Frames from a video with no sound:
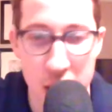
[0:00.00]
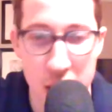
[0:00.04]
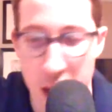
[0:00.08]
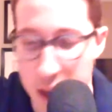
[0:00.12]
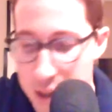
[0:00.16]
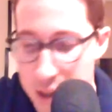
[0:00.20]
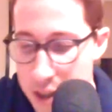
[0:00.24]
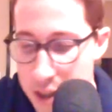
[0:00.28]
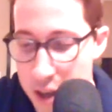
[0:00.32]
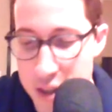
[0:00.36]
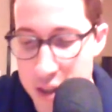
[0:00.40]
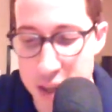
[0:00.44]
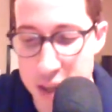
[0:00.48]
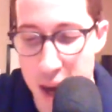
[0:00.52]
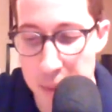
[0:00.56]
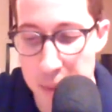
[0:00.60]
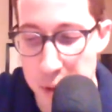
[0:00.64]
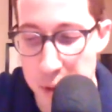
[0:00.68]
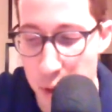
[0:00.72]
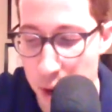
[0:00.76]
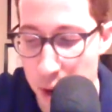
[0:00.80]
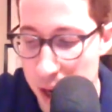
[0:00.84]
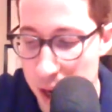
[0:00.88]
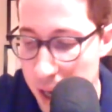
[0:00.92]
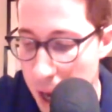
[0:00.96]
Yeah, it's a good
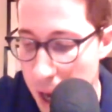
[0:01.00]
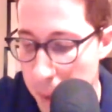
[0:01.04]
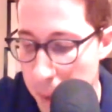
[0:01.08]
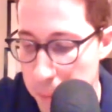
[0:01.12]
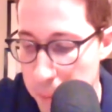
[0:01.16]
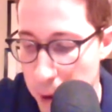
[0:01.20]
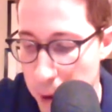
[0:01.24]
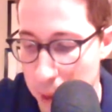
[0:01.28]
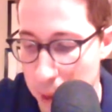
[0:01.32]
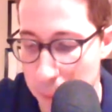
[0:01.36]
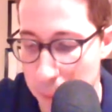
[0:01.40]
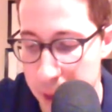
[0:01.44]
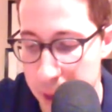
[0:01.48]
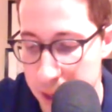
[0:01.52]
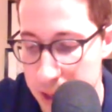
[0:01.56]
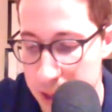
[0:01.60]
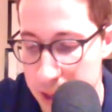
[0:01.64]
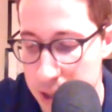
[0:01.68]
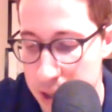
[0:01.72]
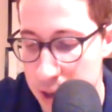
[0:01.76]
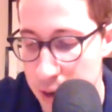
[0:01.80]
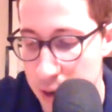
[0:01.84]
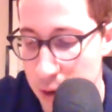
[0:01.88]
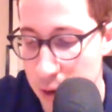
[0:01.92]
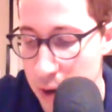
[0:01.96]
time to recap all the
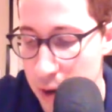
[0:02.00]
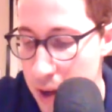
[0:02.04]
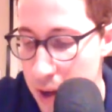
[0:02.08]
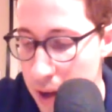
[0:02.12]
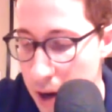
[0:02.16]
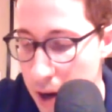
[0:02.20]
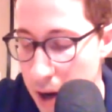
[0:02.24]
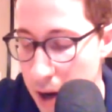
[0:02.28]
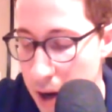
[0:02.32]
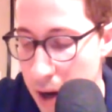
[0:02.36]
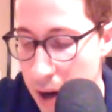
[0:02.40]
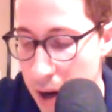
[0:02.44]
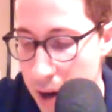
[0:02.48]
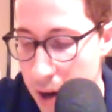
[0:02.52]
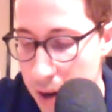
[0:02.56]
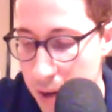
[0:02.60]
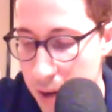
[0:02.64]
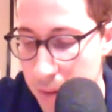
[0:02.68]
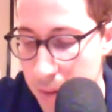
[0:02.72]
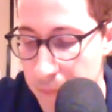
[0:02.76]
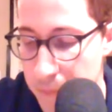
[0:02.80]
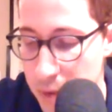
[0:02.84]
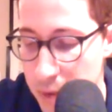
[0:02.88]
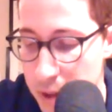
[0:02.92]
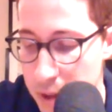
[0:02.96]
picks too.
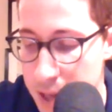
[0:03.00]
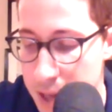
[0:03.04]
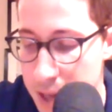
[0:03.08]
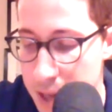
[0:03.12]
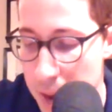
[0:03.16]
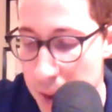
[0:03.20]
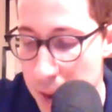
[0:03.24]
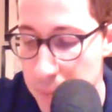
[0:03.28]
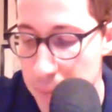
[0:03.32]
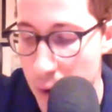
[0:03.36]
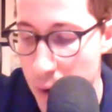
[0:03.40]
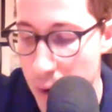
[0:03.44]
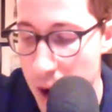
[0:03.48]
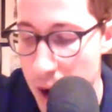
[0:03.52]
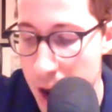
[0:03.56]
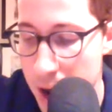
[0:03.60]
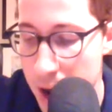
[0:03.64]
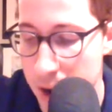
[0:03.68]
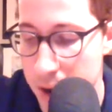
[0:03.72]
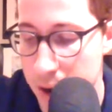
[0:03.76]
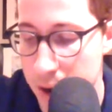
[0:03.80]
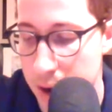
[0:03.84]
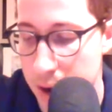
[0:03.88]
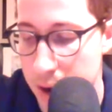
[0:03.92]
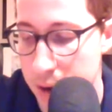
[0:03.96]
Dan
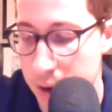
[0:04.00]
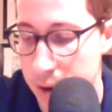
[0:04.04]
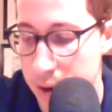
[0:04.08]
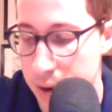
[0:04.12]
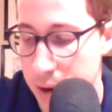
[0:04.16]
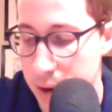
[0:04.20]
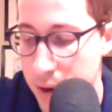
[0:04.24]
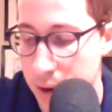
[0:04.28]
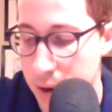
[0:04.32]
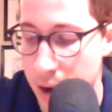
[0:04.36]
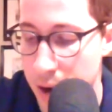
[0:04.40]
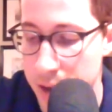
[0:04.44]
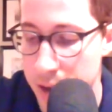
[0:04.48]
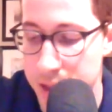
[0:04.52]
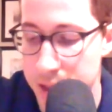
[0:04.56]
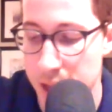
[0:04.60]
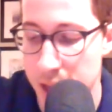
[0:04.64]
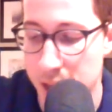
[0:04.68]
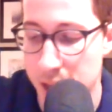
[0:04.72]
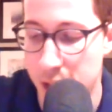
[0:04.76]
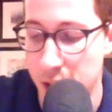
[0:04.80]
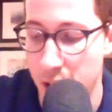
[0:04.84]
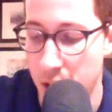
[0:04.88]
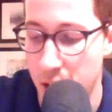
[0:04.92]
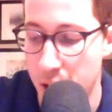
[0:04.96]
Moret
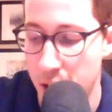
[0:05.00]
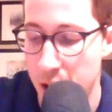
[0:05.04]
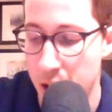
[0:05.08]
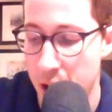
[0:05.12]
taking on